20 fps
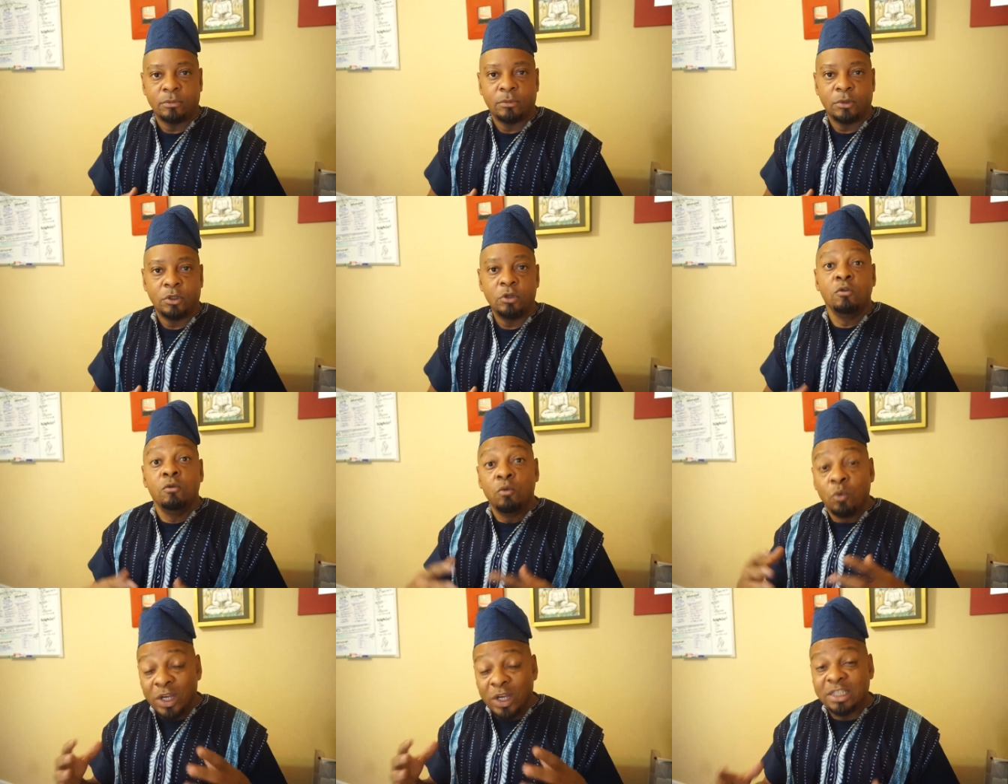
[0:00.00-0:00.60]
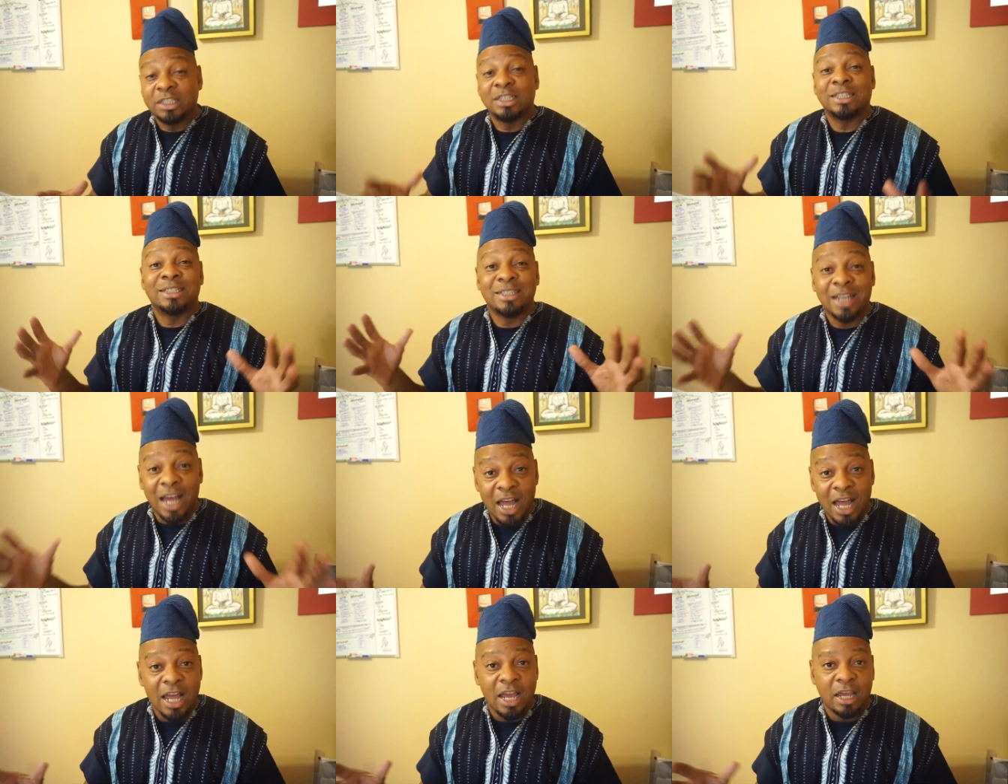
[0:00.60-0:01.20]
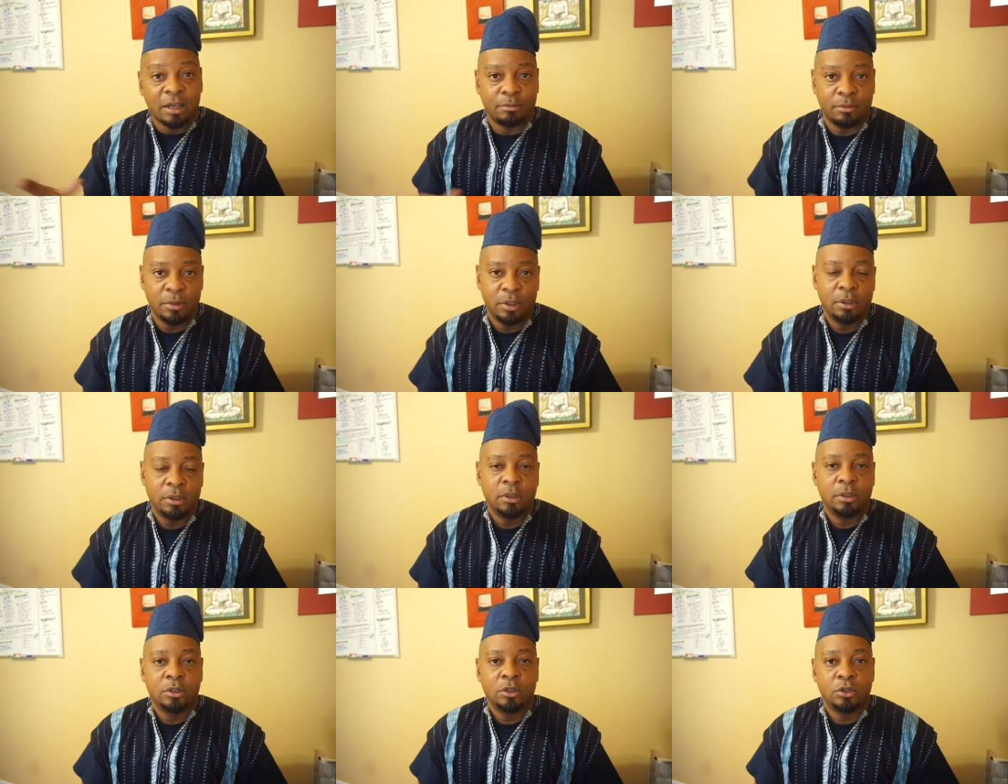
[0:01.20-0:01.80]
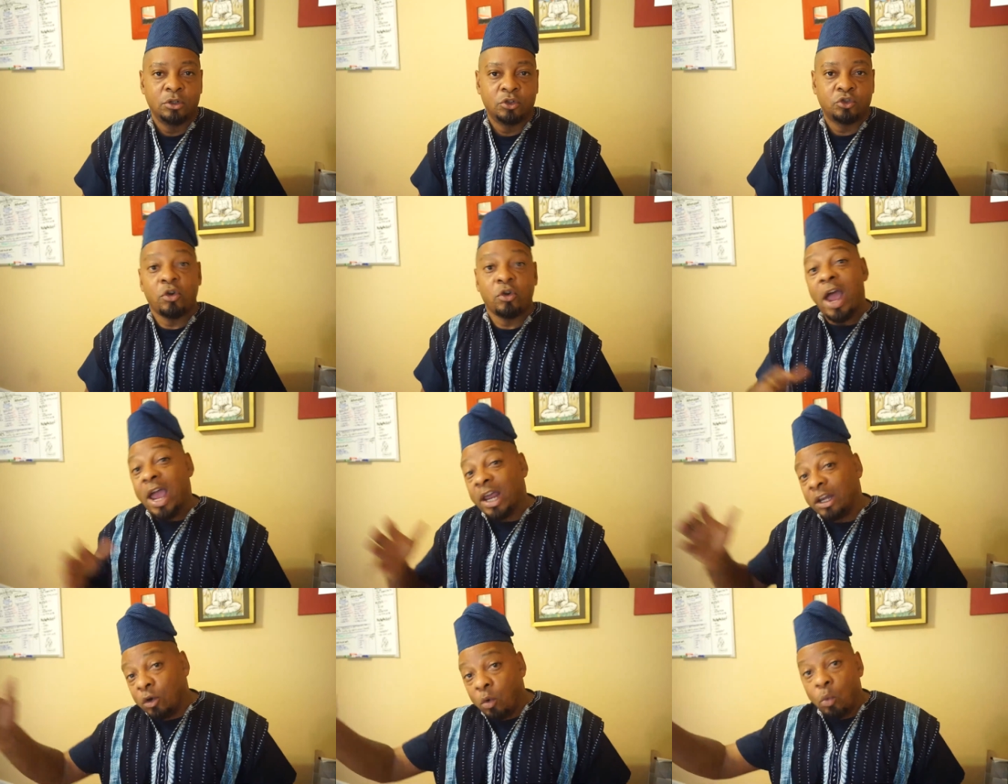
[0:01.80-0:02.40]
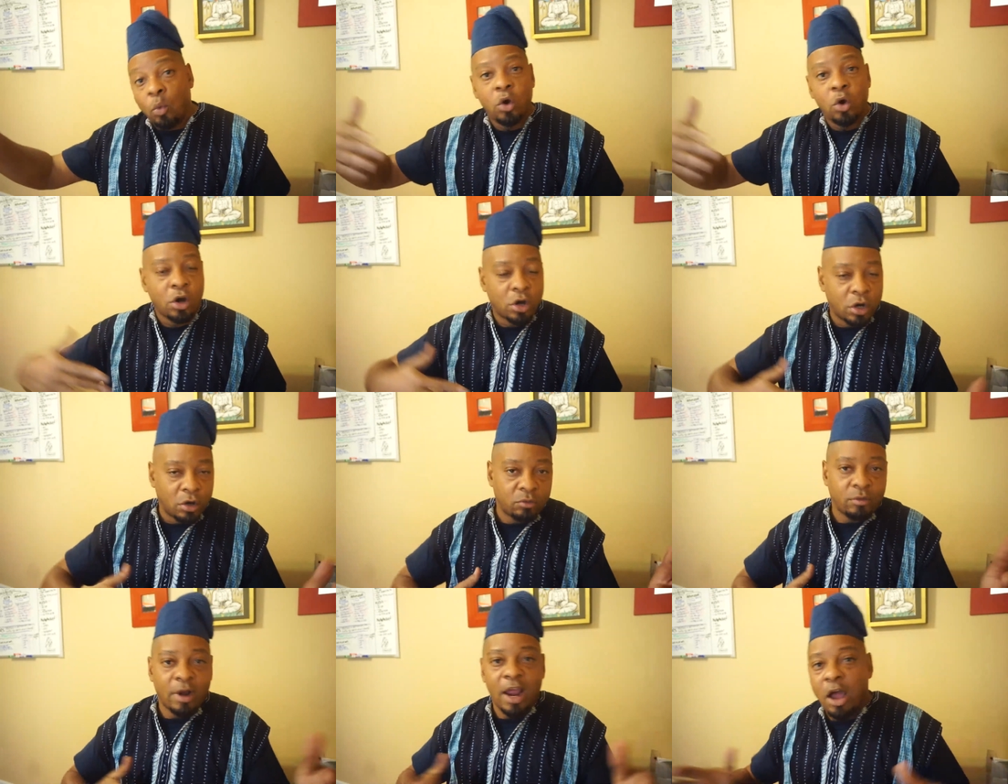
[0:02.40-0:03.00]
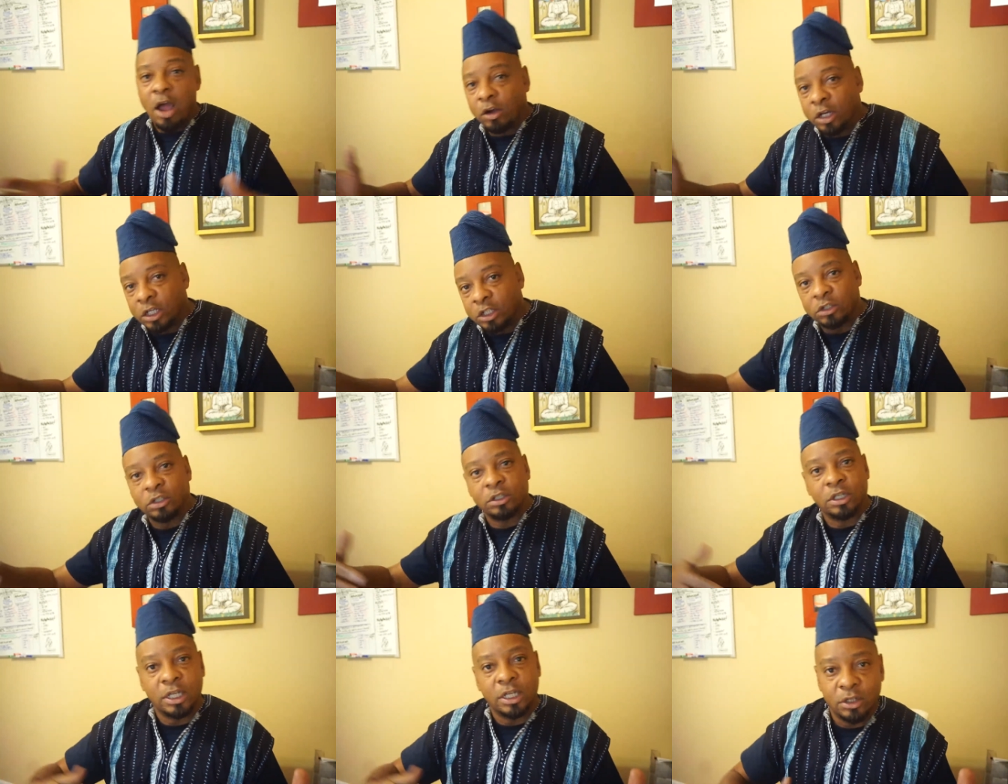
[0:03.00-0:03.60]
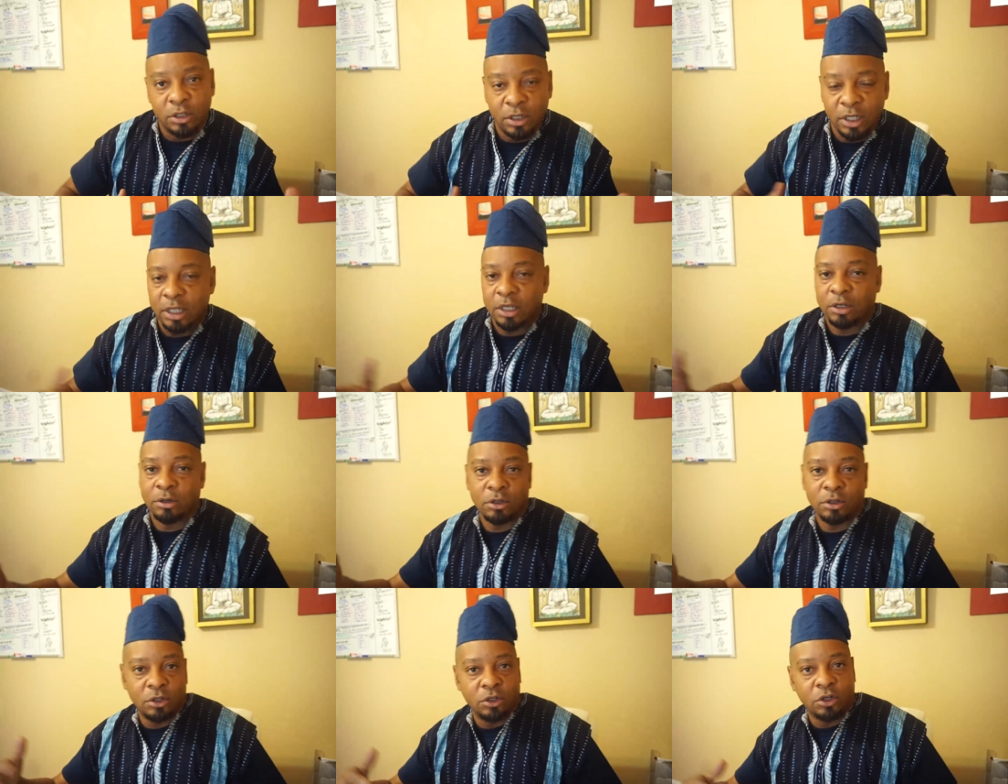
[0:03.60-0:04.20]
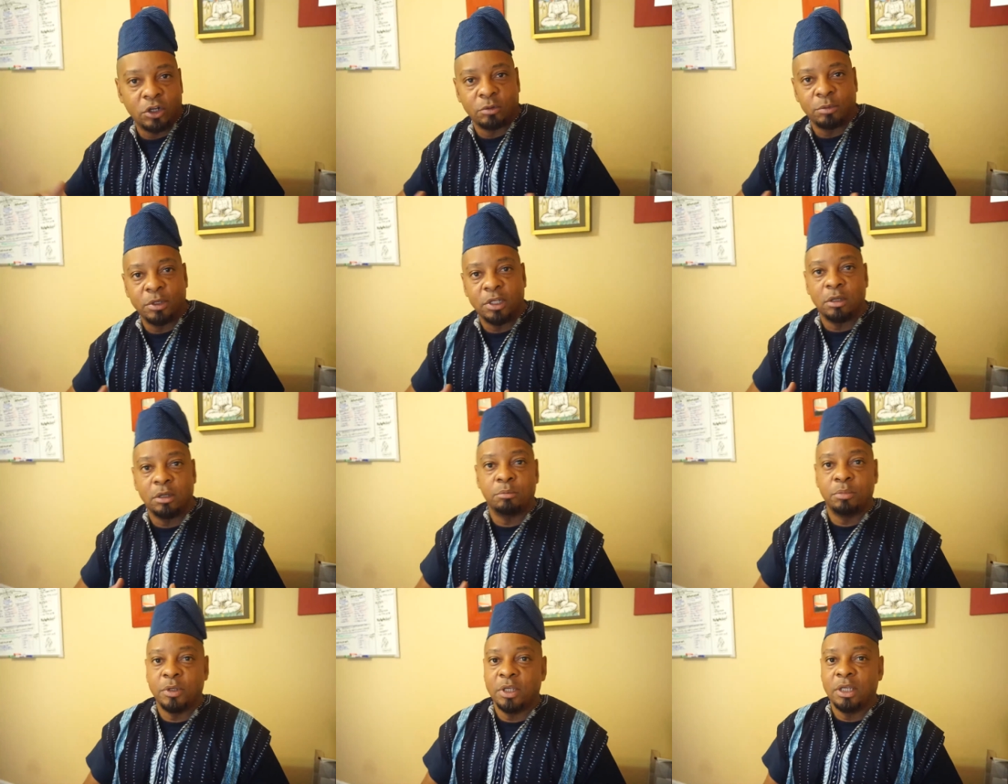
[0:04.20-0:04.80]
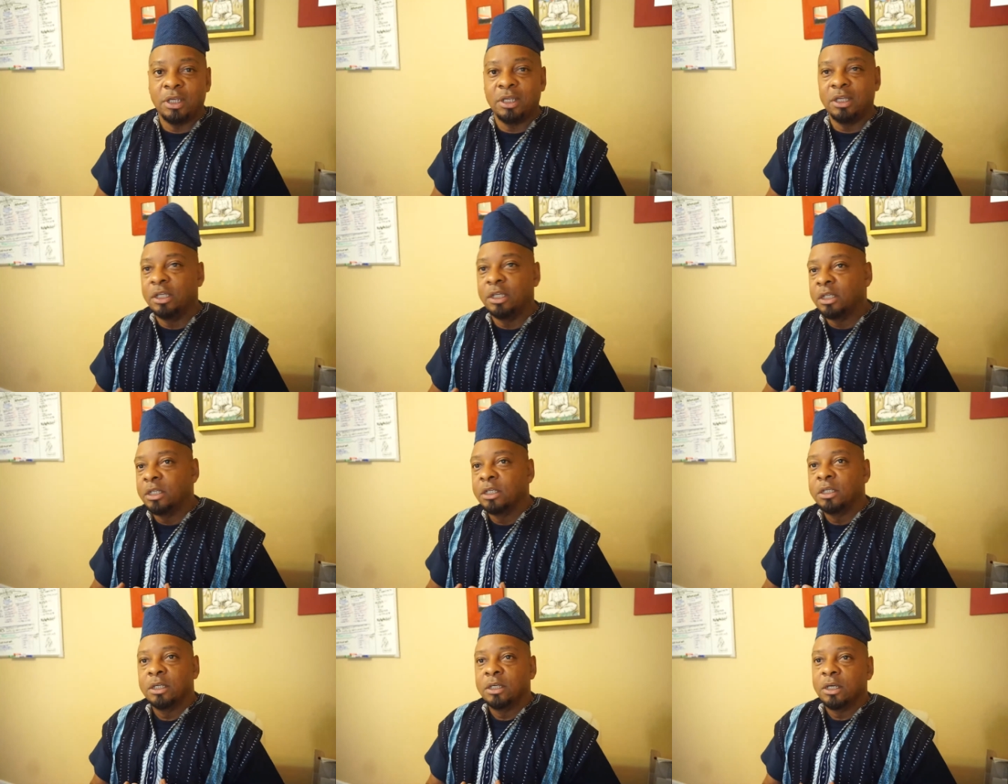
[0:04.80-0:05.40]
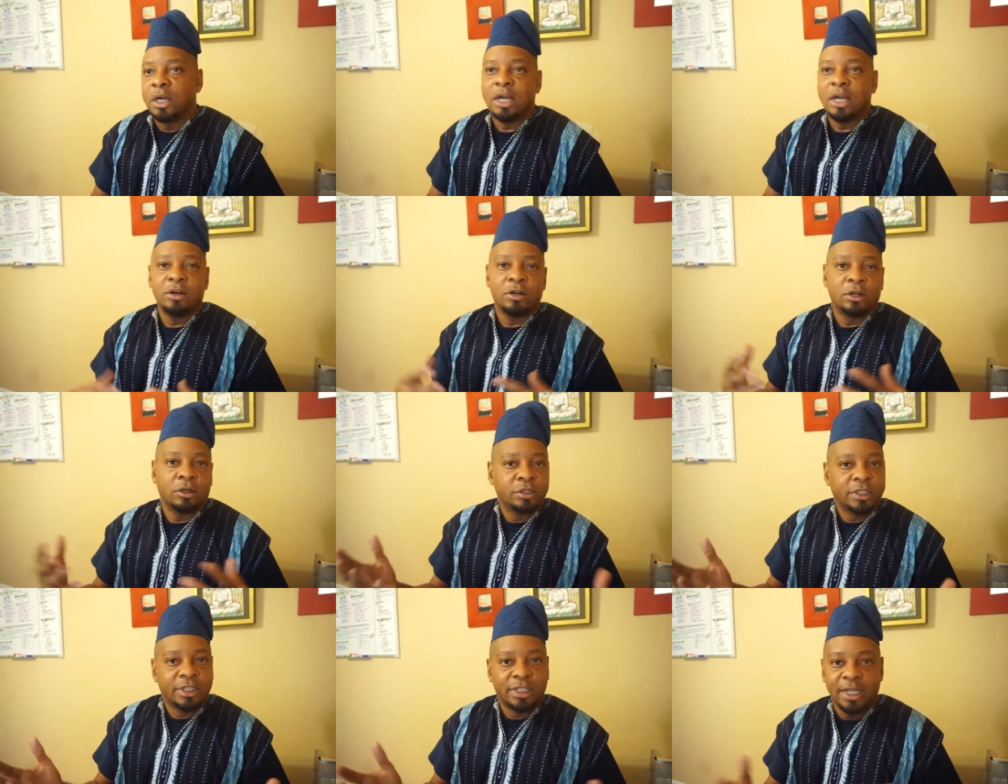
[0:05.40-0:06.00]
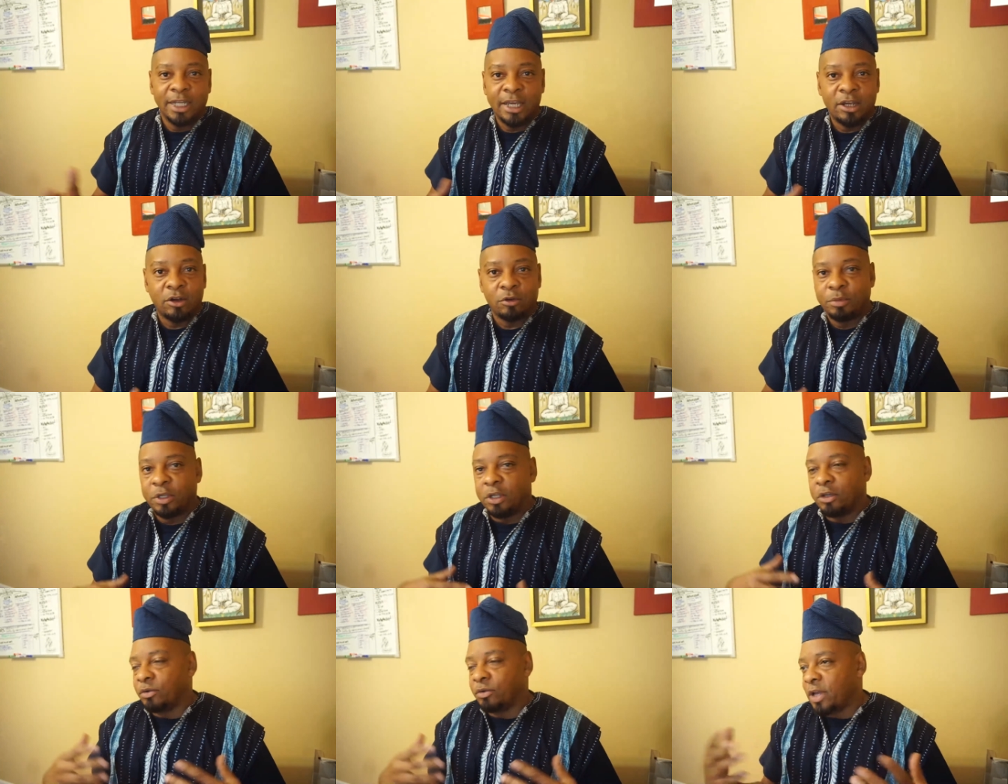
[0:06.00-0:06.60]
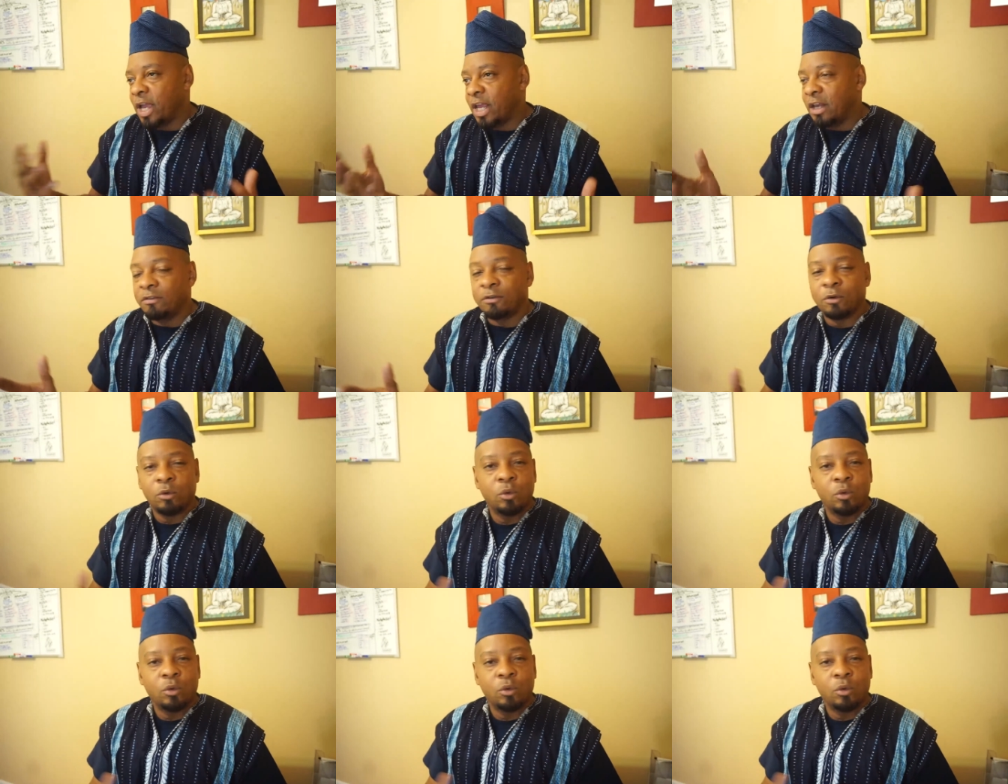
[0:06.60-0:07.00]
You've wasted time trying to work around and and and you know what I mean and be I don't know slick or be creative or